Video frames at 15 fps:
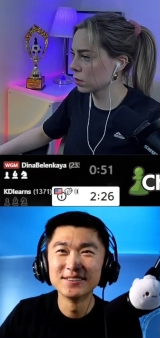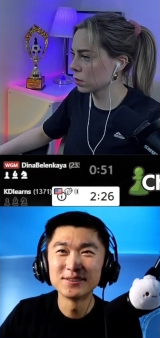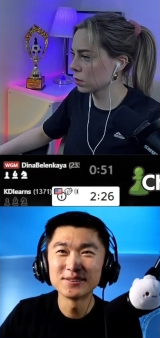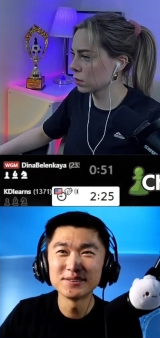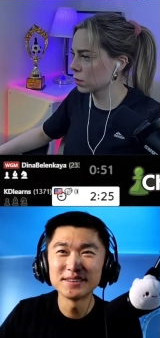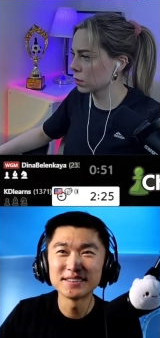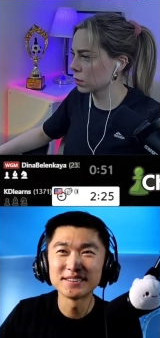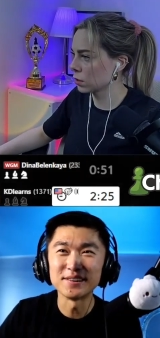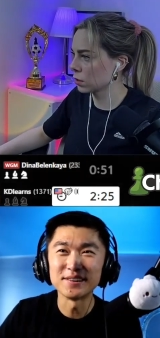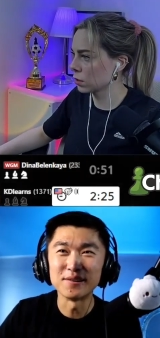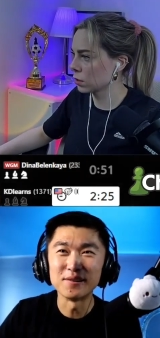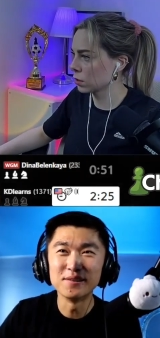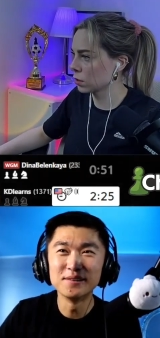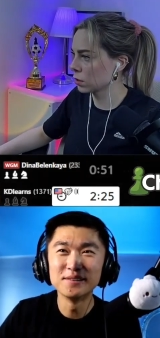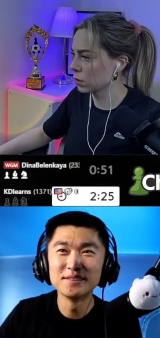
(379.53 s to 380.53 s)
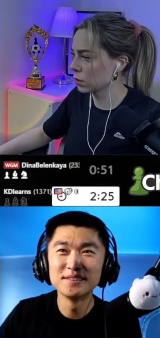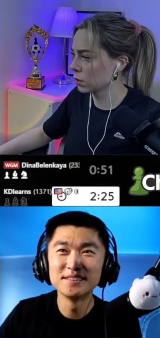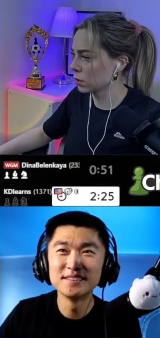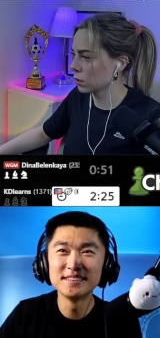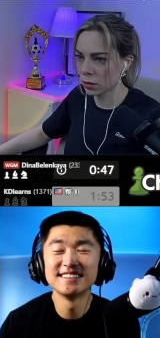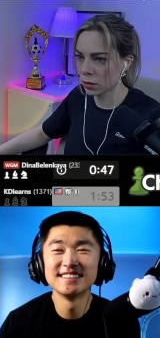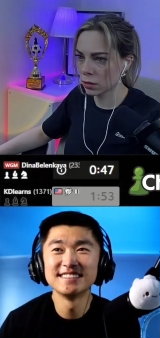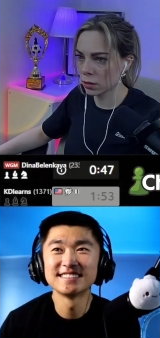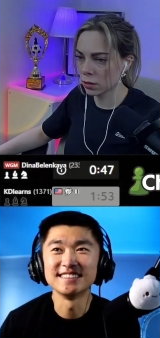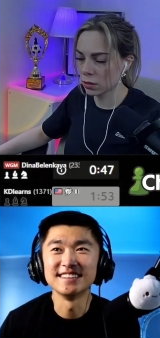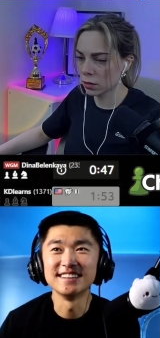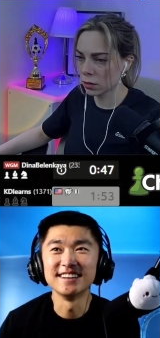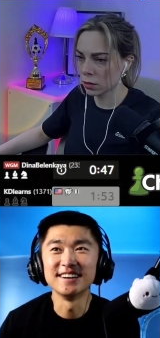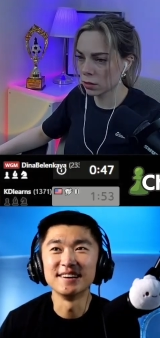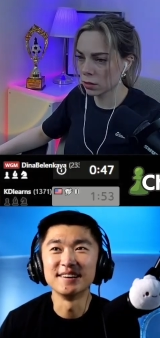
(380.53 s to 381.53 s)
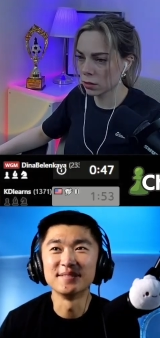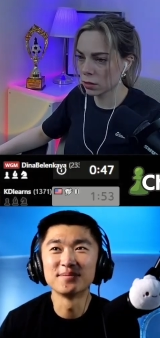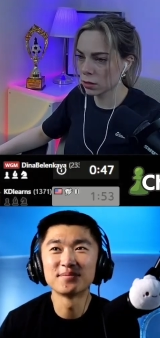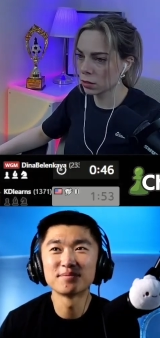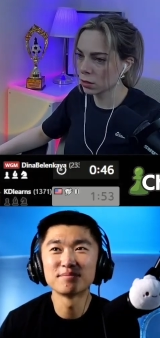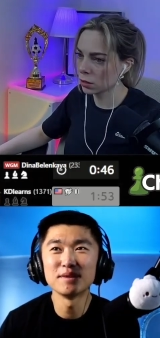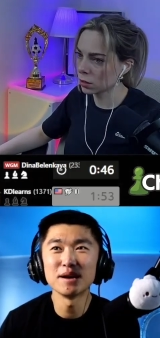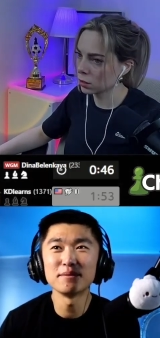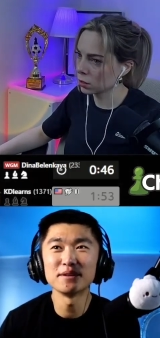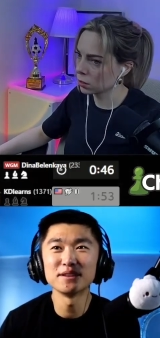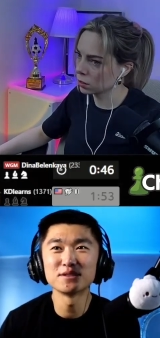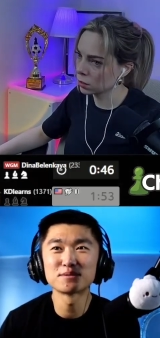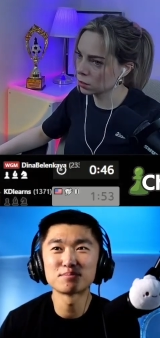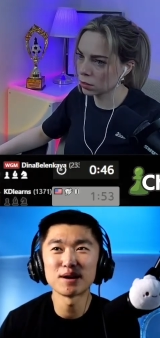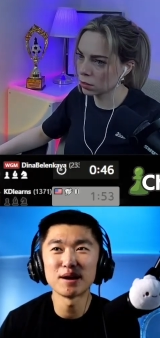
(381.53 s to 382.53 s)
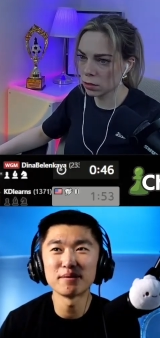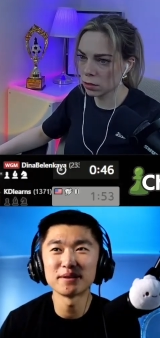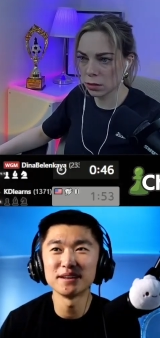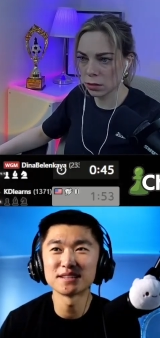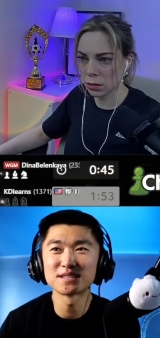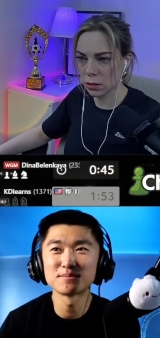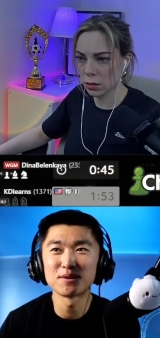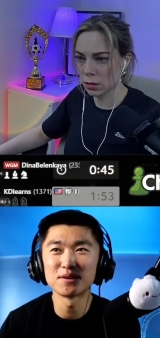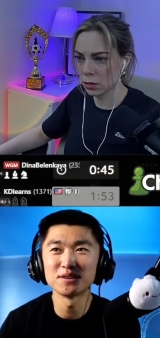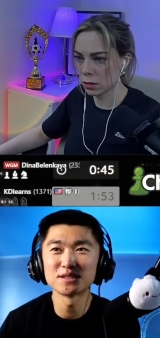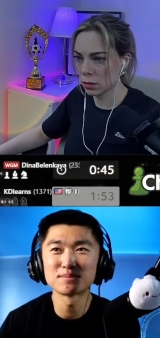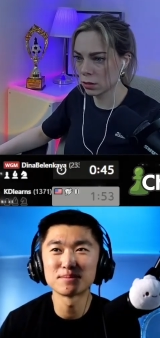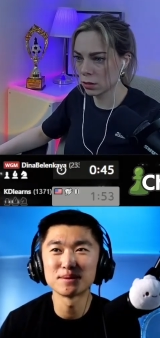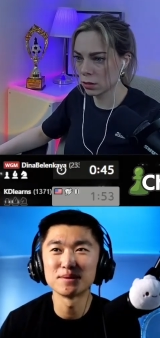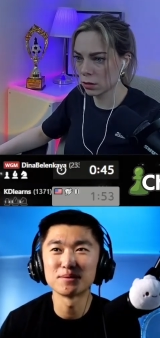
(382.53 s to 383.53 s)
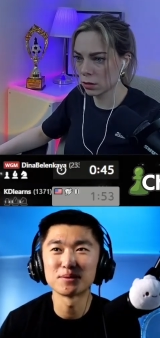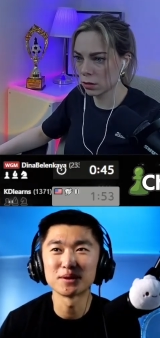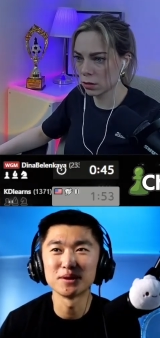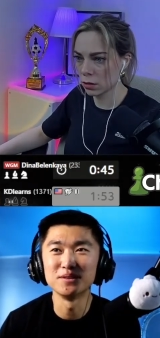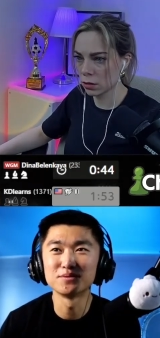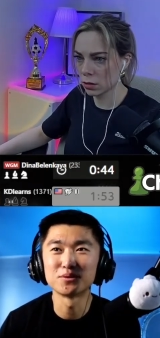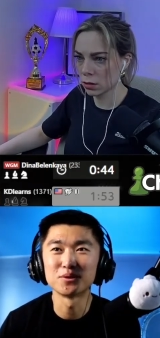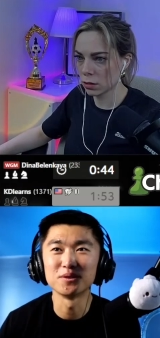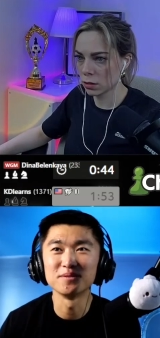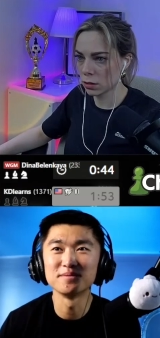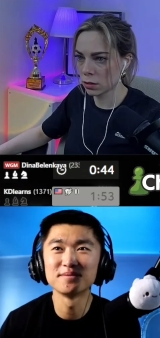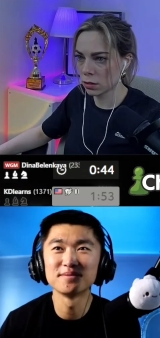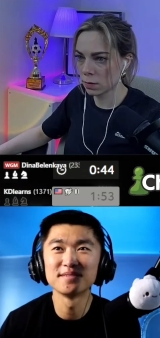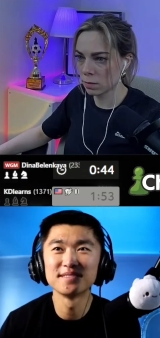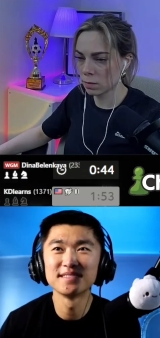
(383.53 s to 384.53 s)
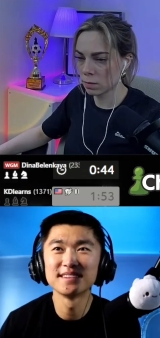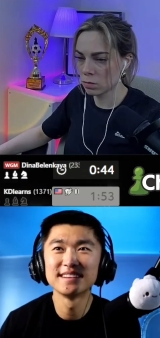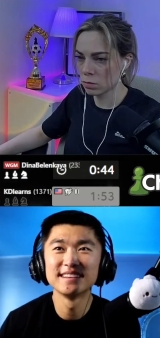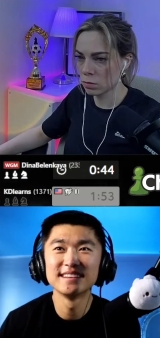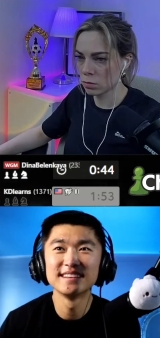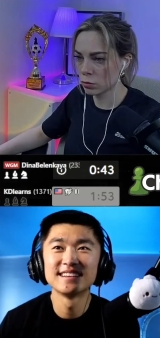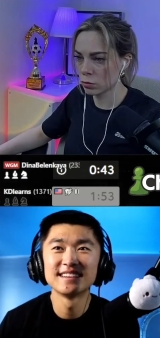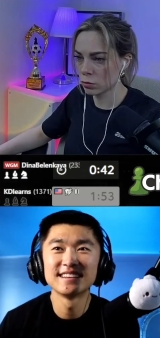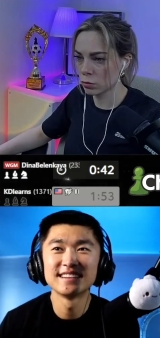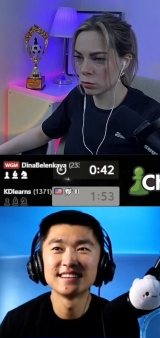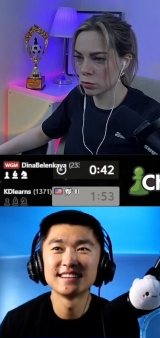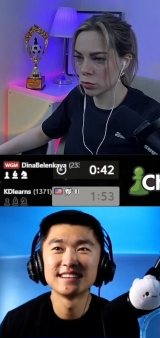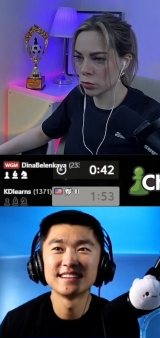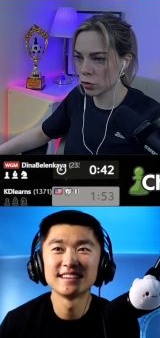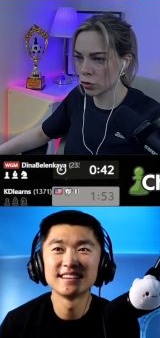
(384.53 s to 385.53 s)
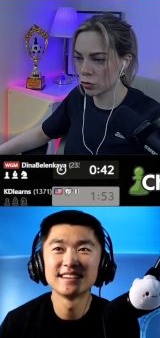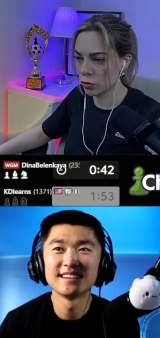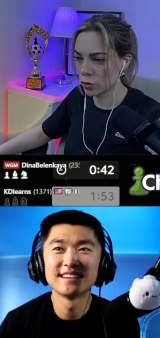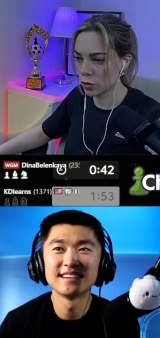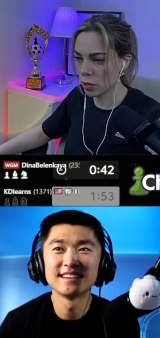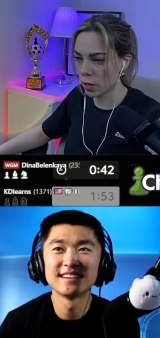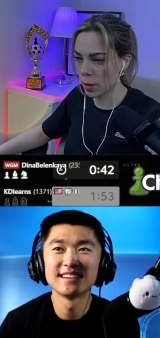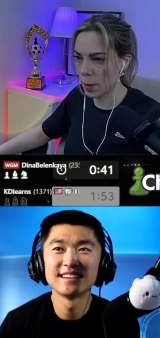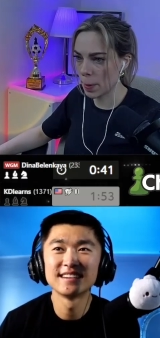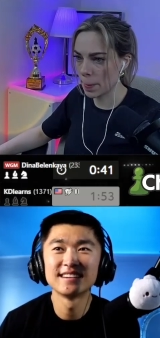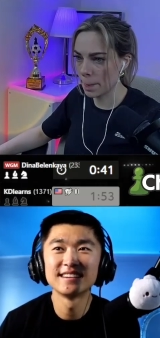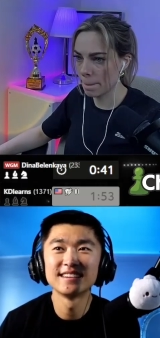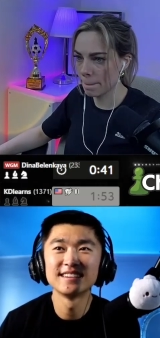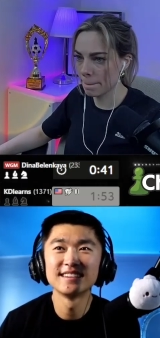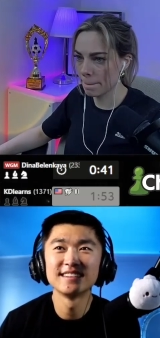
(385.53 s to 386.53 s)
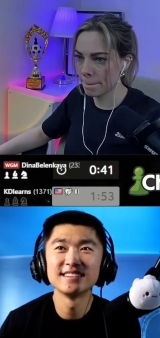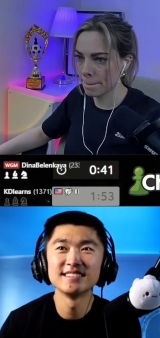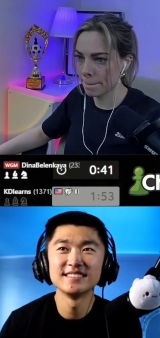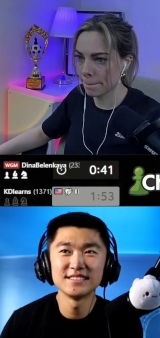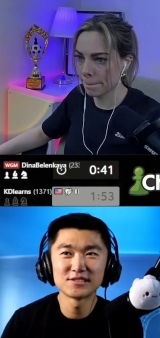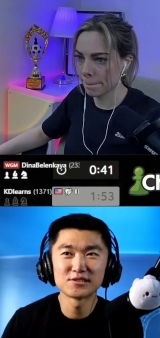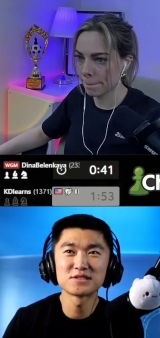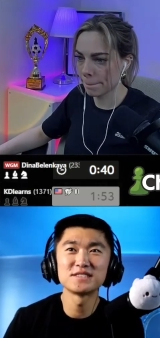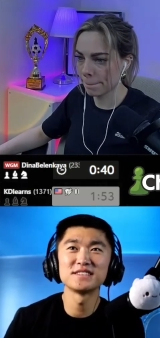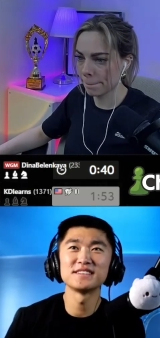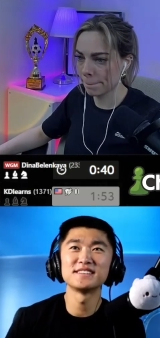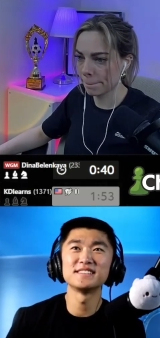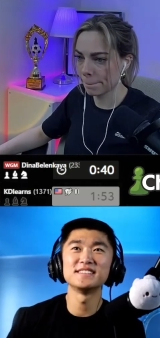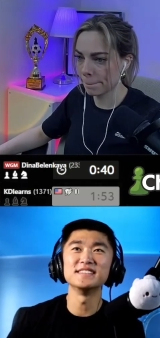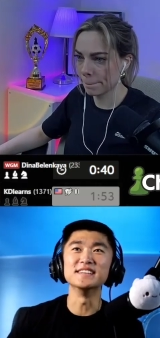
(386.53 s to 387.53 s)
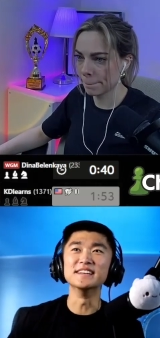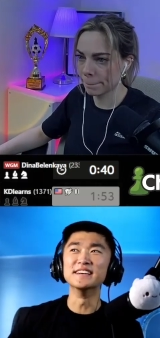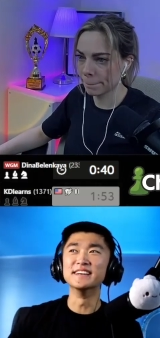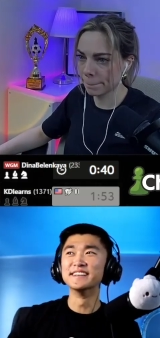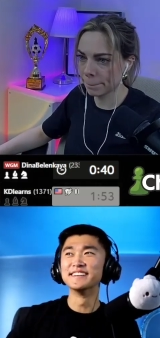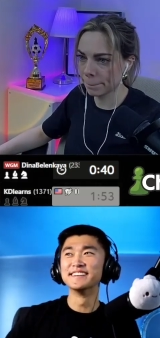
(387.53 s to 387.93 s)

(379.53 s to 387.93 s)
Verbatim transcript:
Speaker 1: Where do I go? Yeah, maybe that was probably not the smartest, but we're going for it.
Speaker 2: Interesting.
Speaker 1: Interesting indeed.